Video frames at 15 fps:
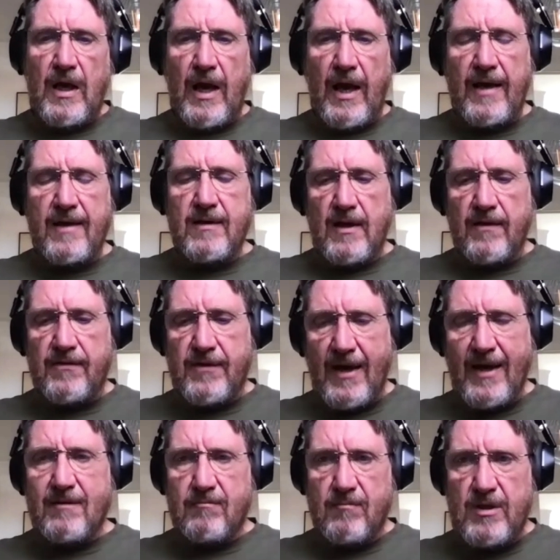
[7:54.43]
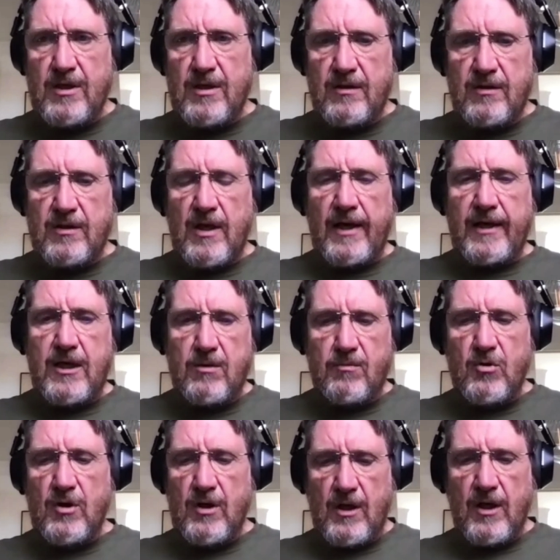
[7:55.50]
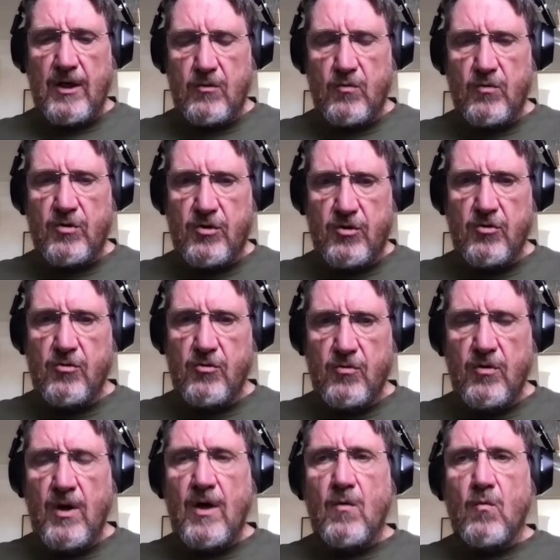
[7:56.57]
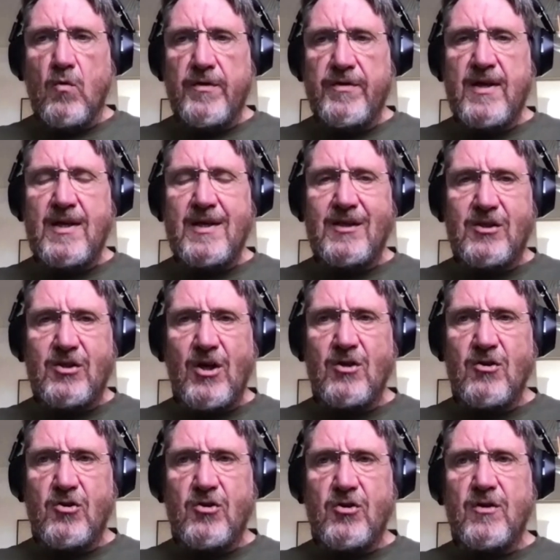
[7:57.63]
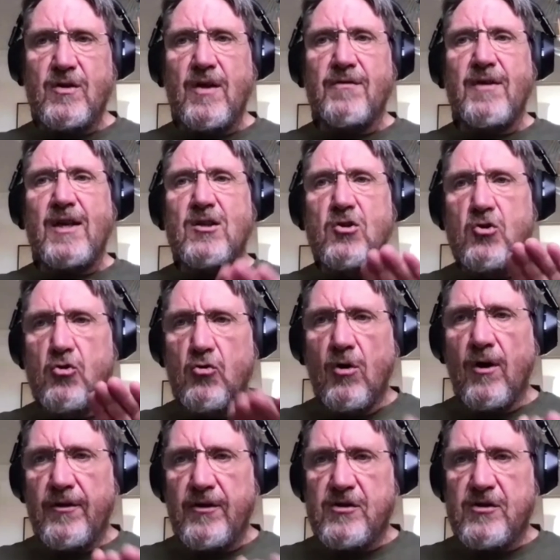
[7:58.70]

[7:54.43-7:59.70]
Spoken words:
And that means I communicate with you with the intention that you are the